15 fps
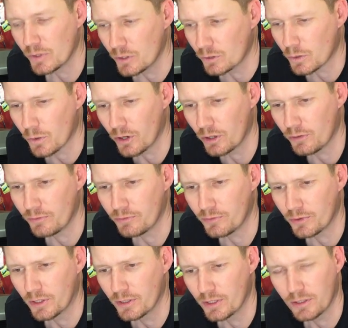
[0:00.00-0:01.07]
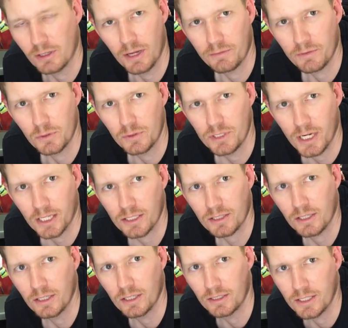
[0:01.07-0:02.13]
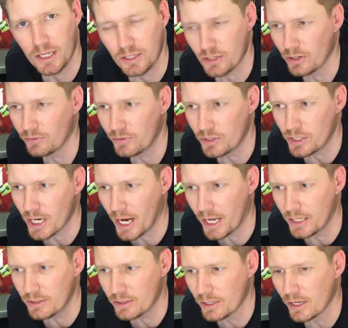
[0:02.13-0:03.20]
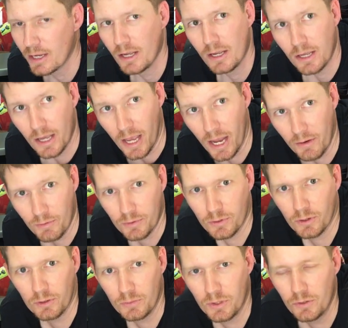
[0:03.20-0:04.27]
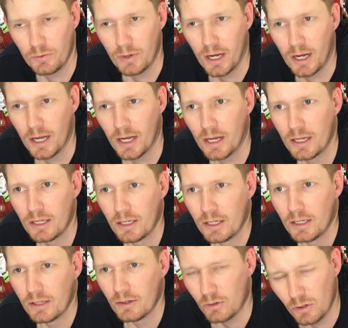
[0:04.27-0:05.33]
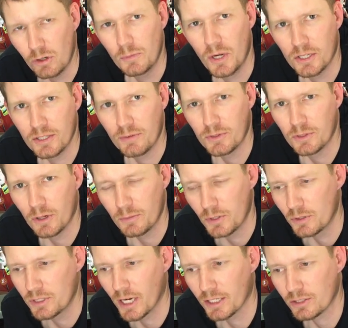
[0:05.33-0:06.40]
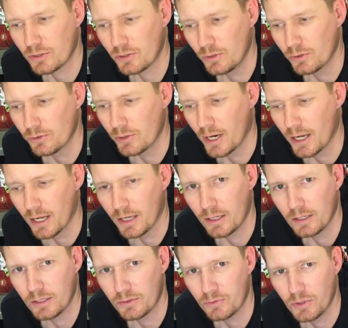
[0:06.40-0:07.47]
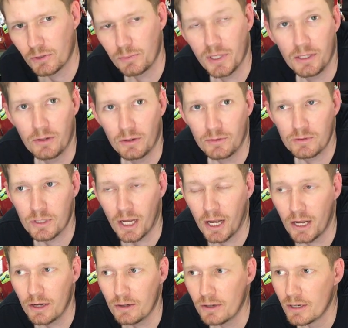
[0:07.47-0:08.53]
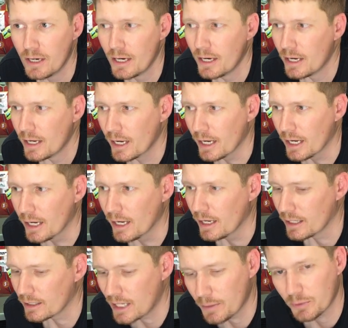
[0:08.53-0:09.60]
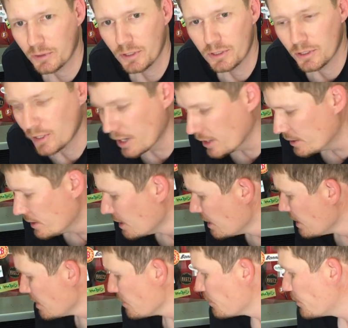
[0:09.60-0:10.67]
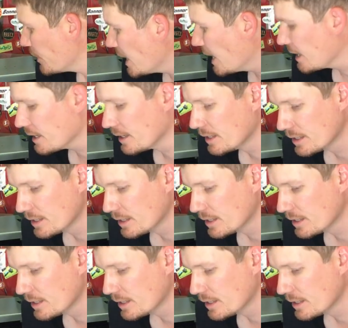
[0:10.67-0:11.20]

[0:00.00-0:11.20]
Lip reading: You'll quite often find that you'll have to adjust the tension of your chains every time you, almost every time you adjust your reel to bed knife. So a couple of things to note, but